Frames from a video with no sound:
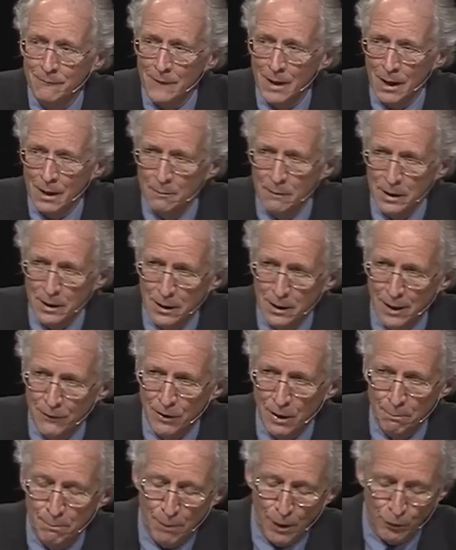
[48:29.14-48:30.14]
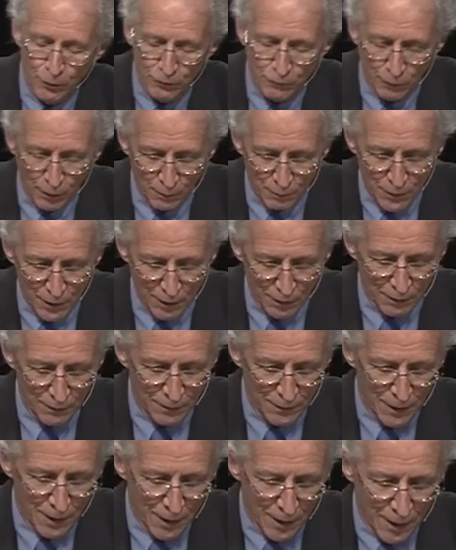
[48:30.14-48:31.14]
Let me give it a postscript here.
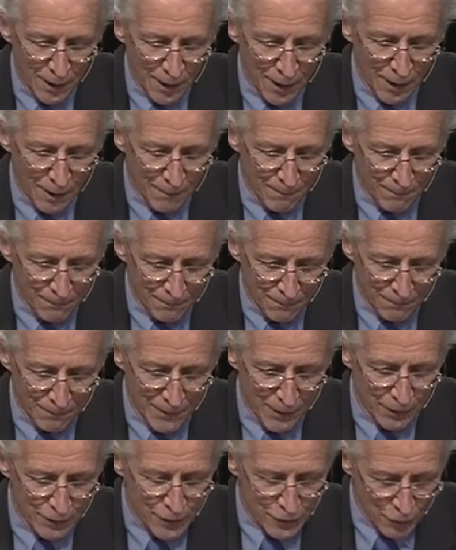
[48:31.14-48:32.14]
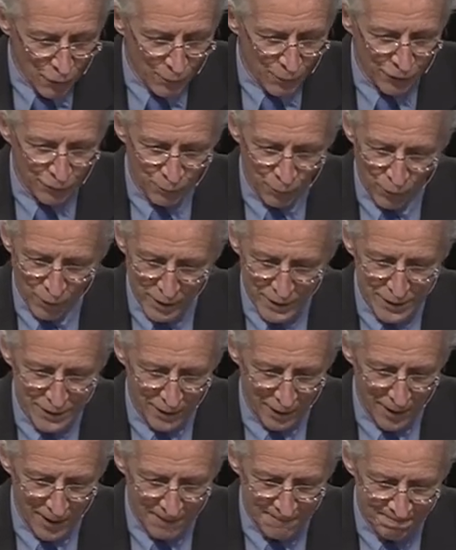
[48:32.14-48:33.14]
There's so much more to
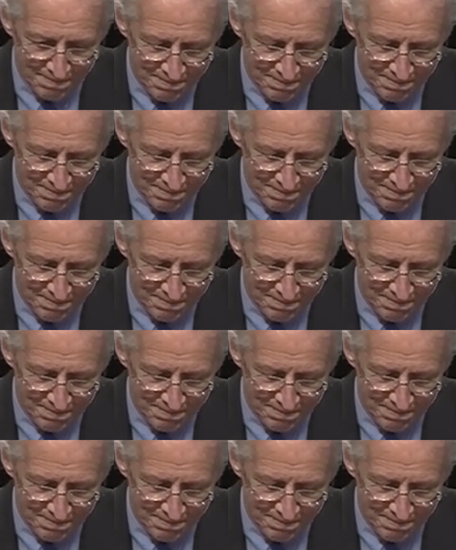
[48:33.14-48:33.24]
say.